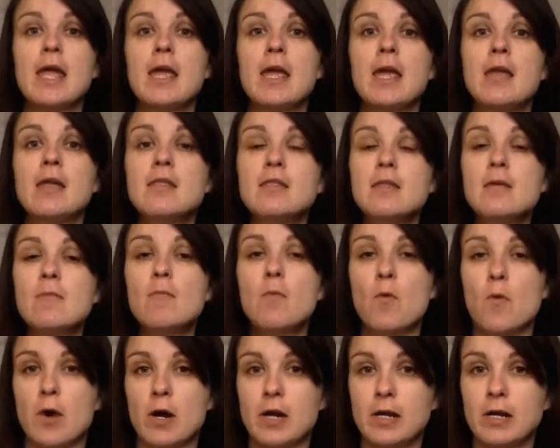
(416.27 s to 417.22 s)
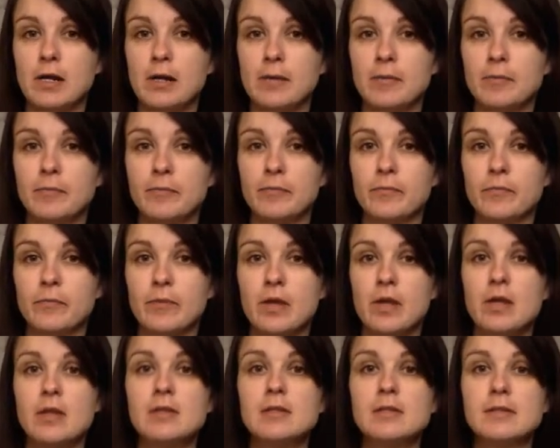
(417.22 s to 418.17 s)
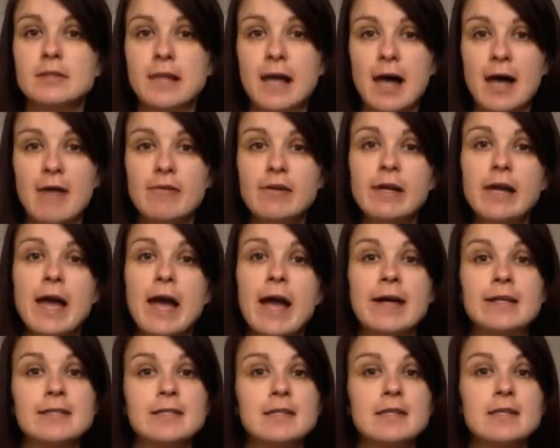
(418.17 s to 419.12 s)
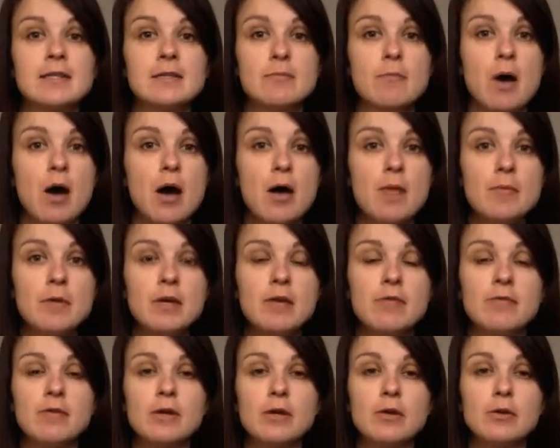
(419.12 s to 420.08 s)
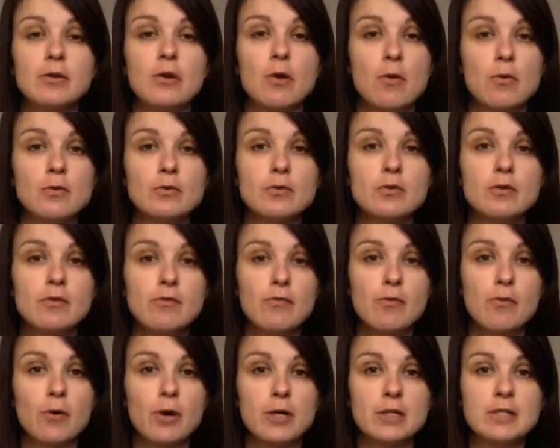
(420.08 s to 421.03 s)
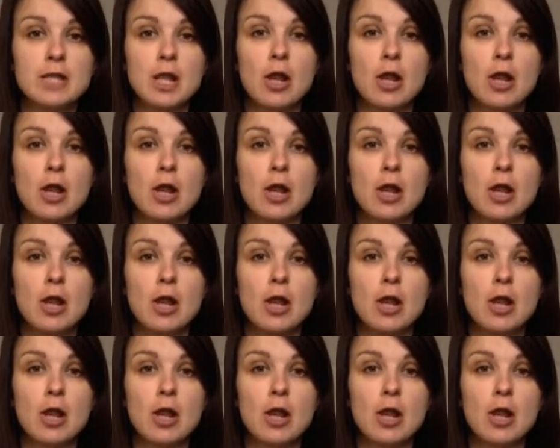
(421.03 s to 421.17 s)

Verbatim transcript: In the morning, Slavik asked his mom if he could go to the forest